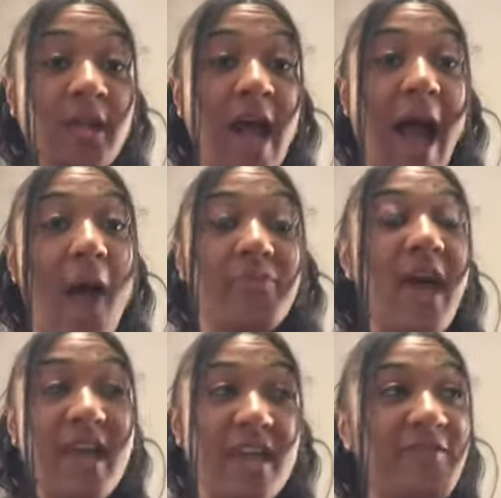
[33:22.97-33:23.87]
I'm
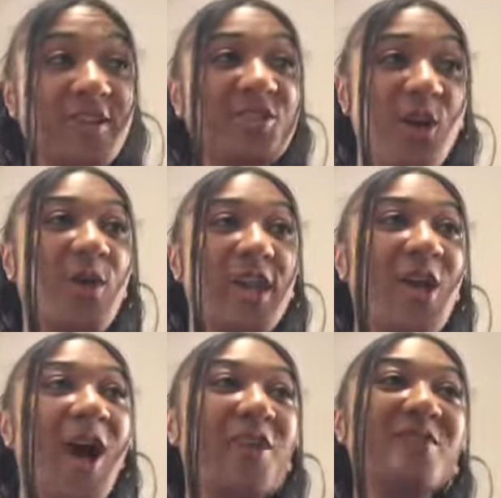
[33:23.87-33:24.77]
not even joking,
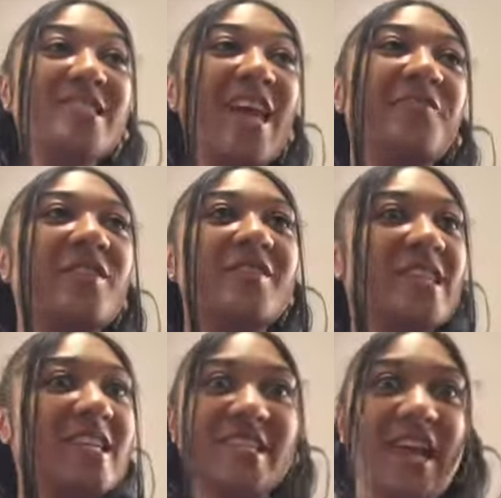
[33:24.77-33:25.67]
y'all. It was like
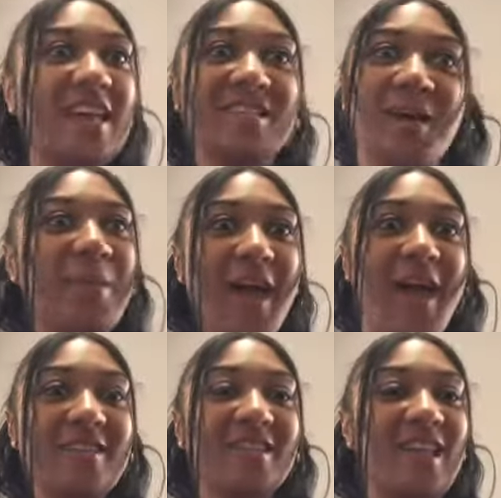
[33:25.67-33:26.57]
15 seconds have passed.